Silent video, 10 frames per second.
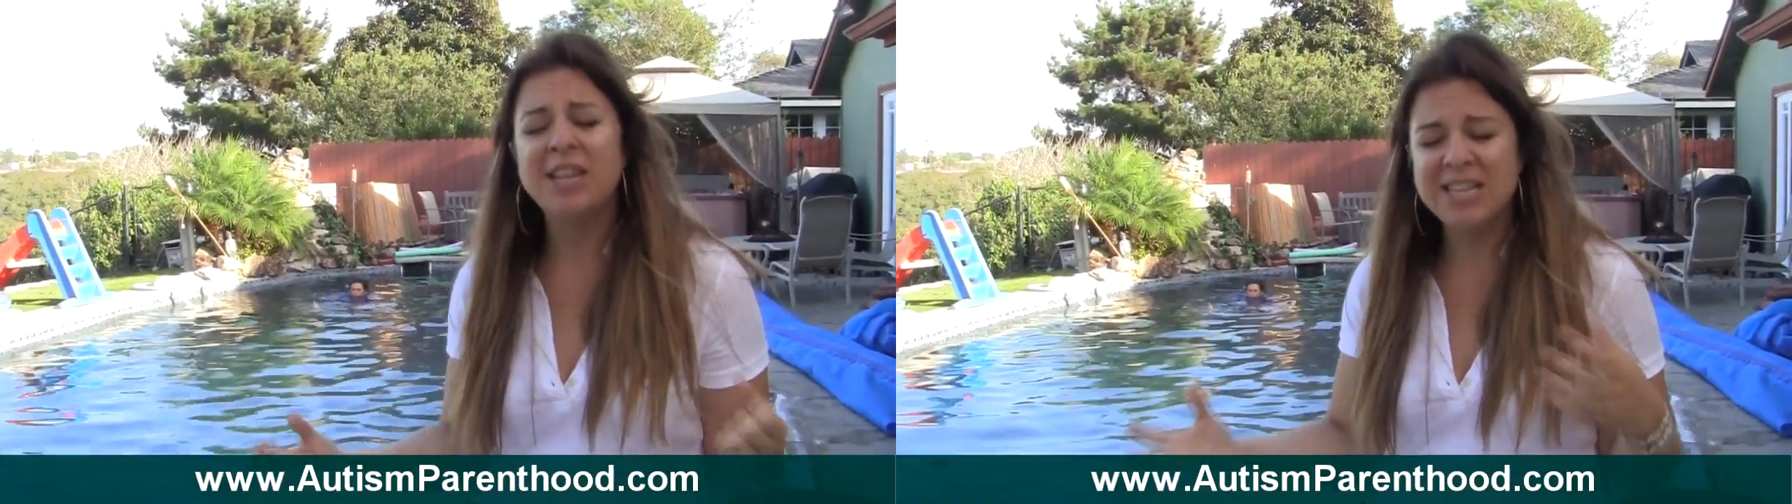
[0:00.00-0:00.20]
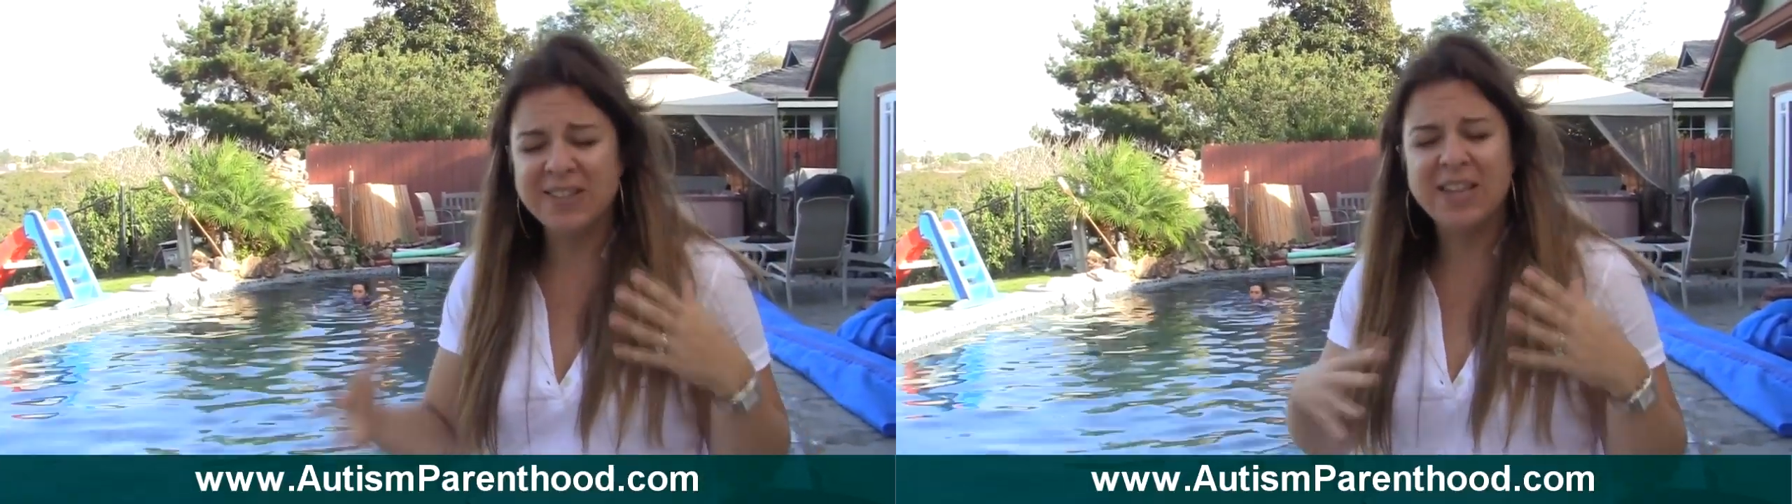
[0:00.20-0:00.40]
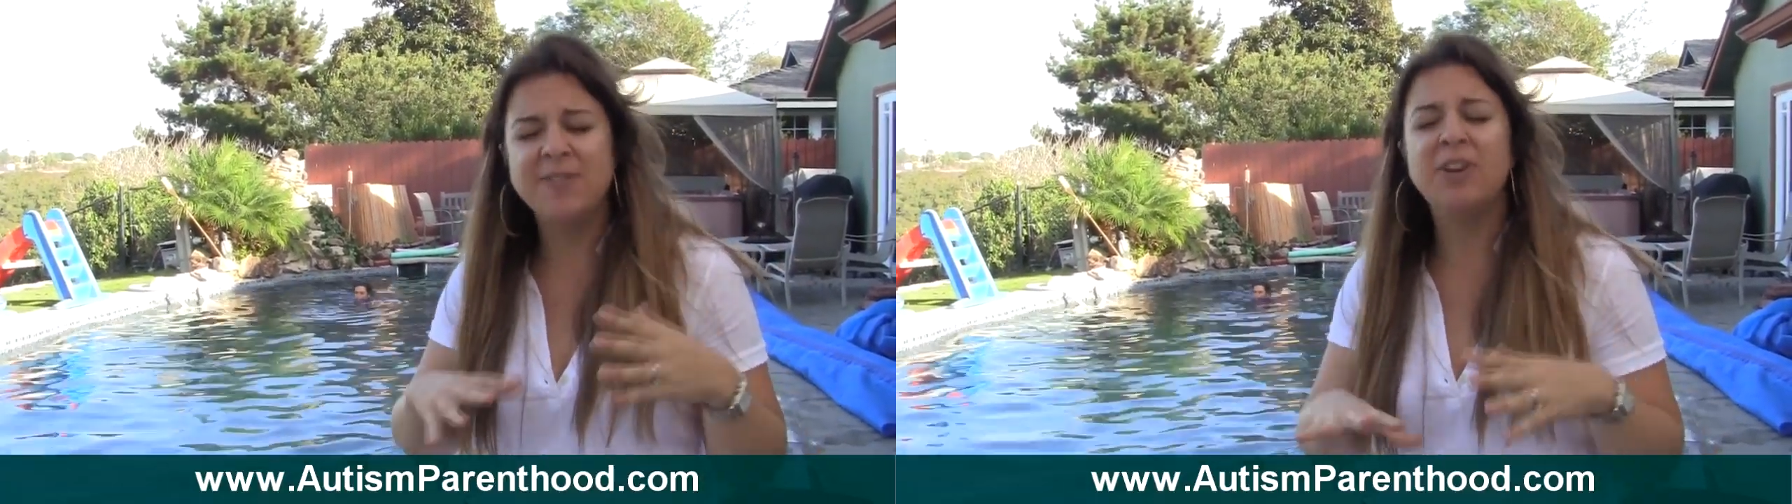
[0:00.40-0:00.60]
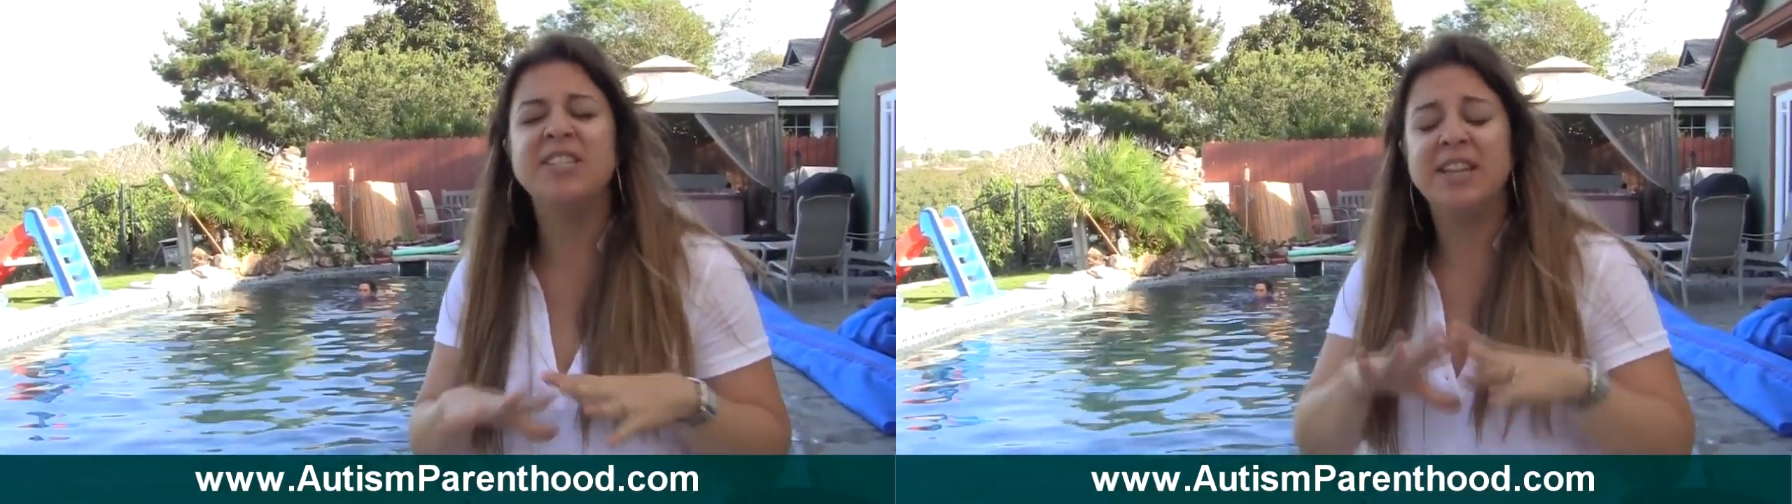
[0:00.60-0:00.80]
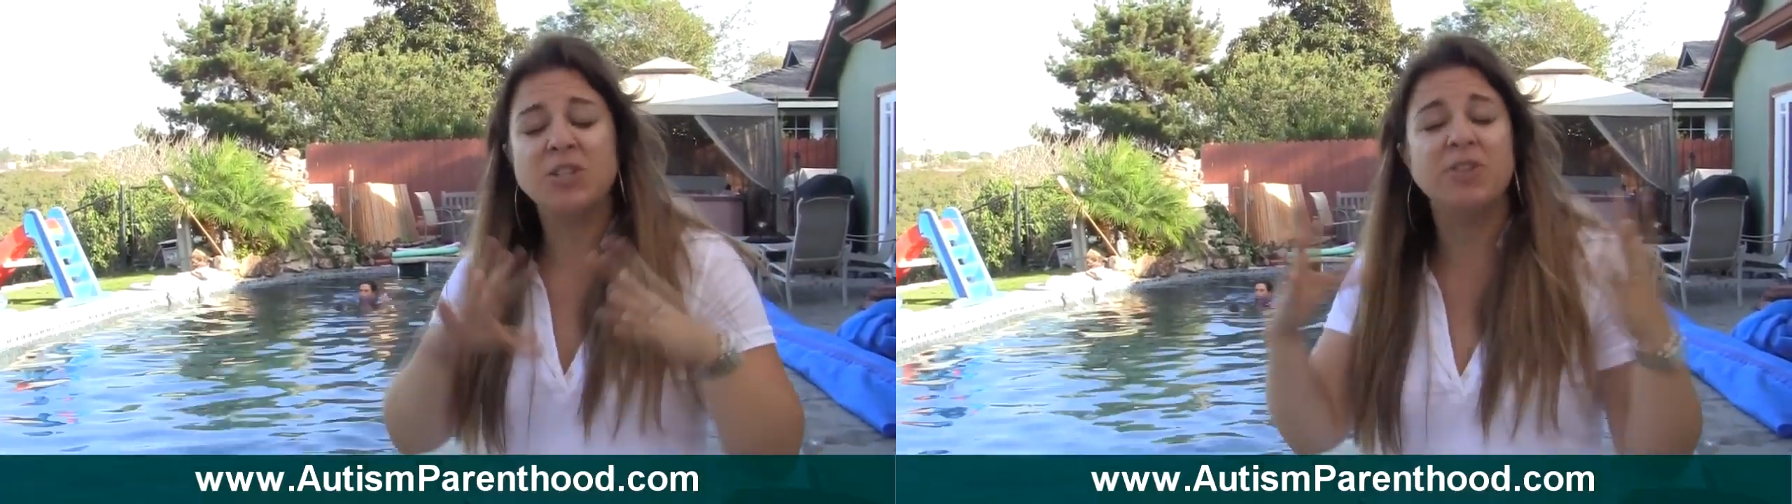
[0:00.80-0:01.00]
he's very
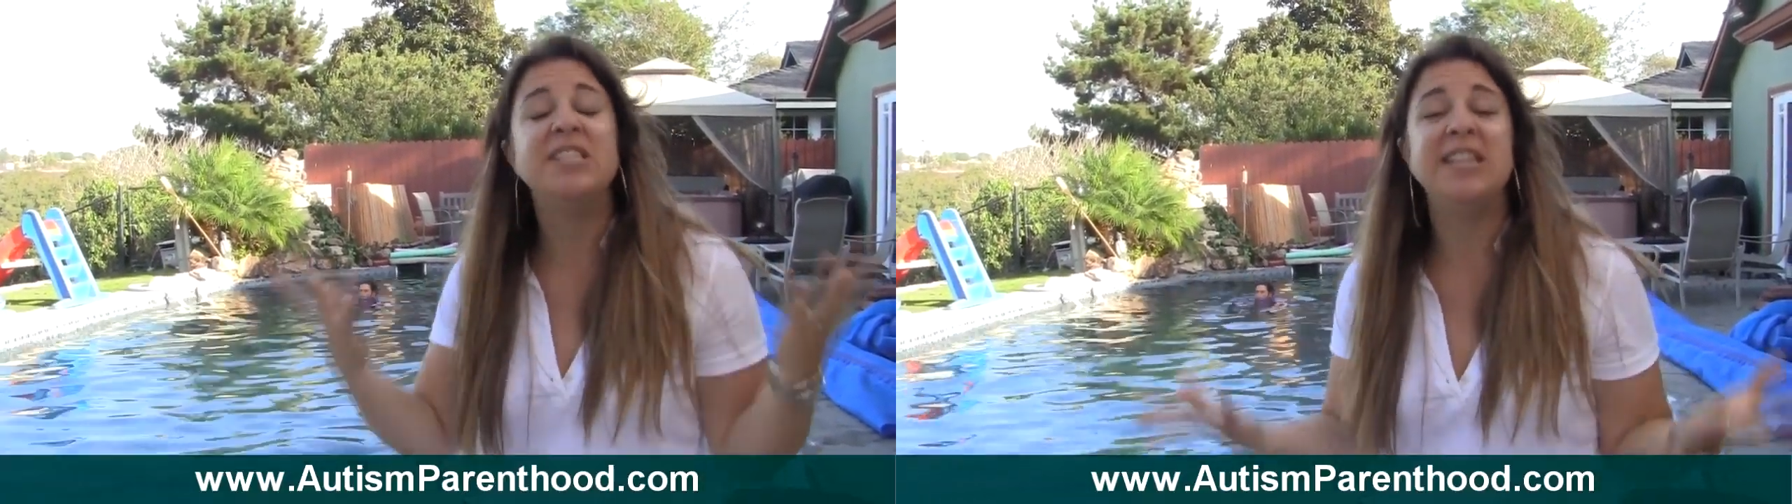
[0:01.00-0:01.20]
sensory